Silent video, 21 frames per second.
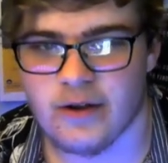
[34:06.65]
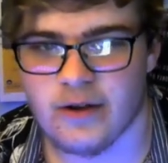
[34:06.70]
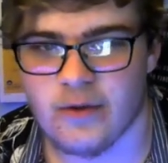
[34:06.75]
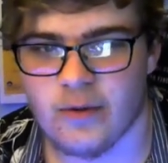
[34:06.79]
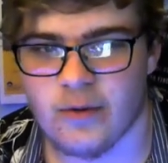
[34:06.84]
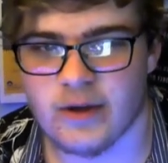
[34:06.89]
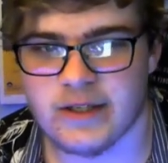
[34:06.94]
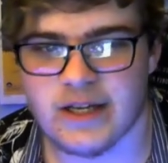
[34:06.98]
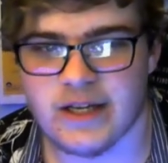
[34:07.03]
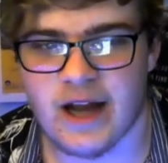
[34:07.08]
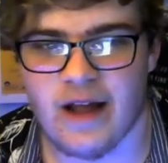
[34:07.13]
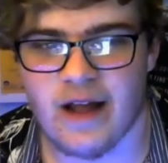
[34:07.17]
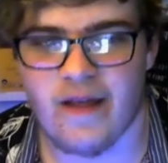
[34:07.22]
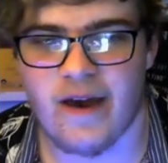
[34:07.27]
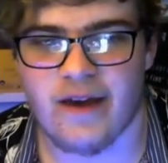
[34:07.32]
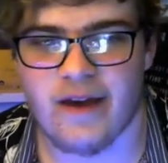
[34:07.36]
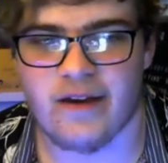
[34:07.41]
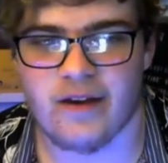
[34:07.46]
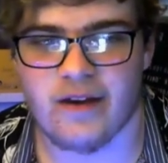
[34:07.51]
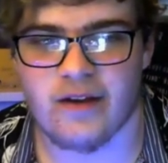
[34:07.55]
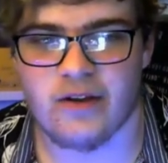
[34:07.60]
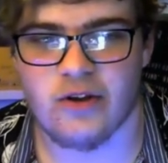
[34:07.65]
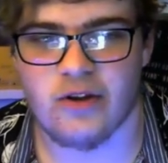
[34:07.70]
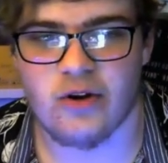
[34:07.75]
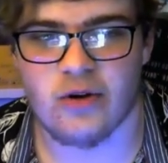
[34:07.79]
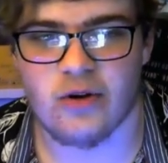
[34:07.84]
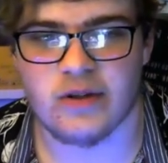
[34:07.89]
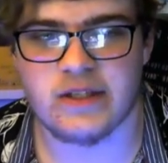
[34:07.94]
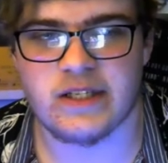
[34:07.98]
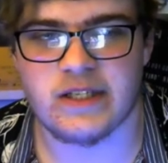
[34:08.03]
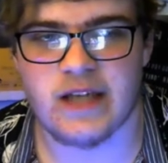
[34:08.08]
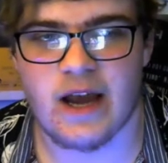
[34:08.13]
Where it's hey, not like that's you
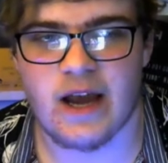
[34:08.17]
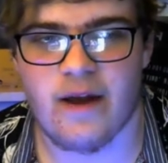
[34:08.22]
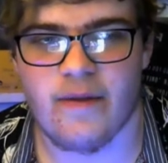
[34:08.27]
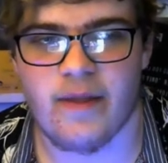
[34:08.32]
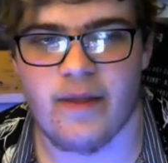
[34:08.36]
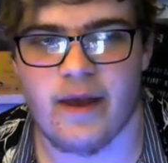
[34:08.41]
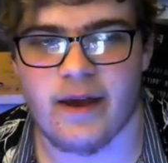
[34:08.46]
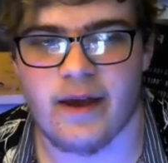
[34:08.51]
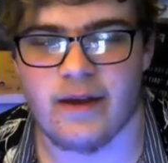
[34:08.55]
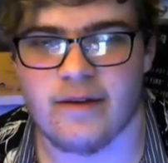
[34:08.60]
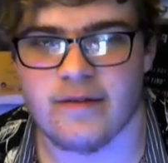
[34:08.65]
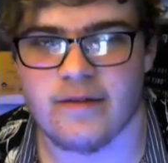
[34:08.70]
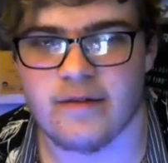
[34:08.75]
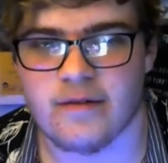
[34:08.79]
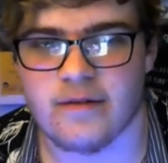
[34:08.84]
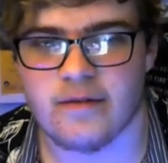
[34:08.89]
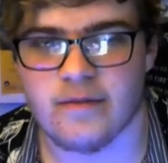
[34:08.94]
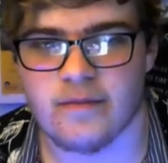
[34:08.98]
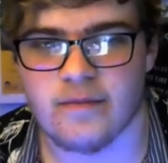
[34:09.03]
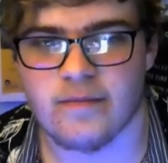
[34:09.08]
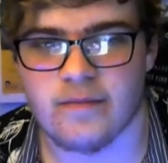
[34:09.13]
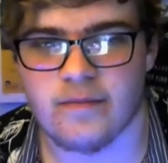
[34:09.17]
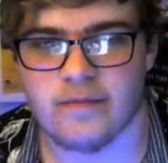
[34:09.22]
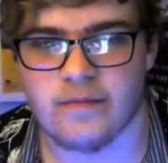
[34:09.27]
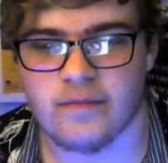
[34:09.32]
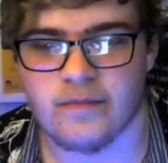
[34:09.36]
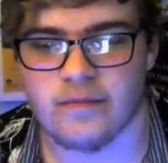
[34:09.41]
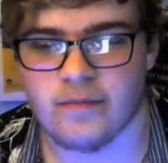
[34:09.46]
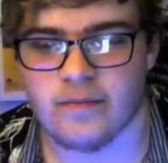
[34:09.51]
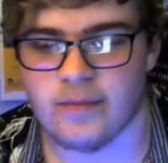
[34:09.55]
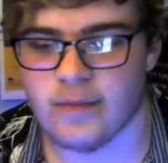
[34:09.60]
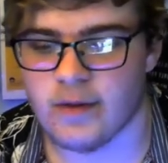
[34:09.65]
awesome. don't sound like
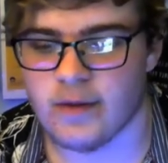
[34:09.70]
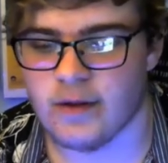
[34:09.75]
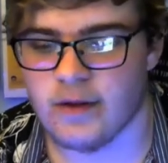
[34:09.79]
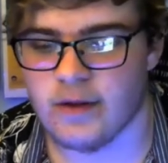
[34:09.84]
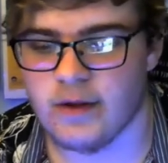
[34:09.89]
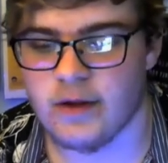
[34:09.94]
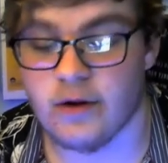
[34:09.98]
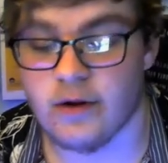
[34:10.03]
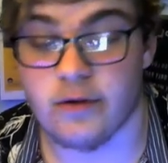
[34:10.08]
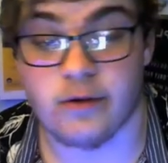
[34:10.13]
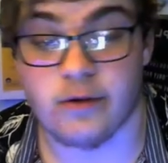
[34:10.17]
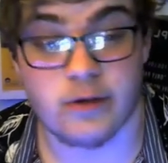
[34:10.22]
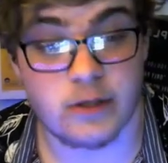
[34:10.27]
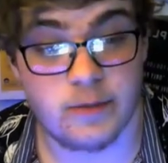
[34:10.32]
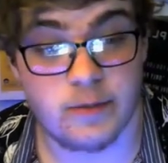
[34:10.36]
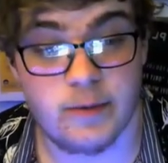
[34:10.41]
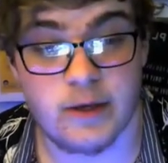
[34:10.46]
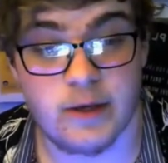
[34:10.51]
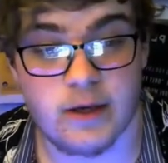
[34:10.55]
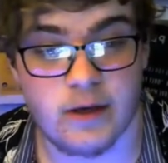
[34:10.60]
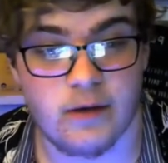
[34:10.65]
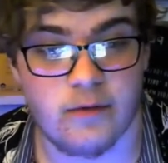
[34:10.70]
you know you're speaking